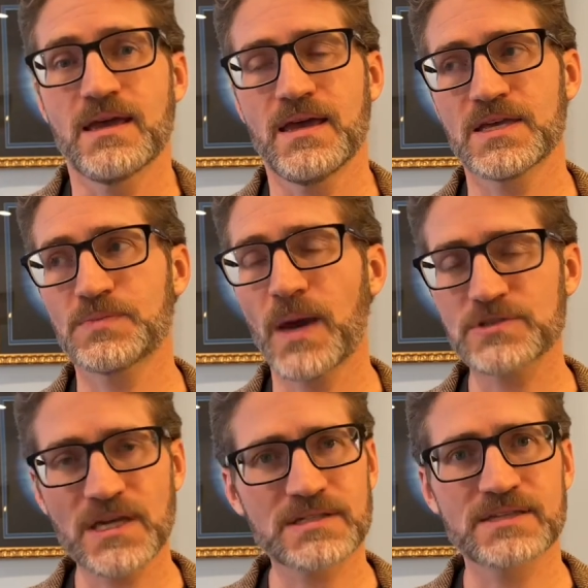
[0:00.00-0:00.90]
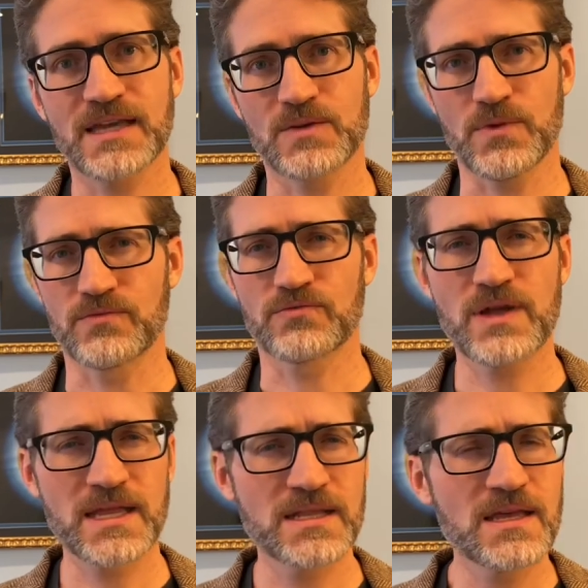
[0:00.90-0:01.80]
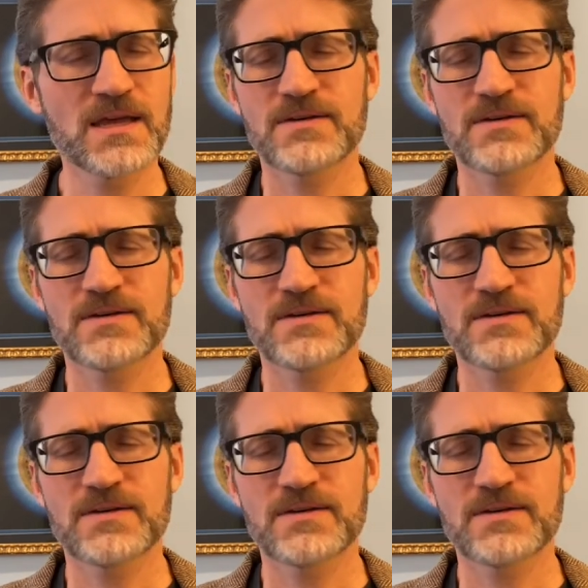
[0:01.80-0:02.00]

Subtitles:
Especially, as I said, with Rin,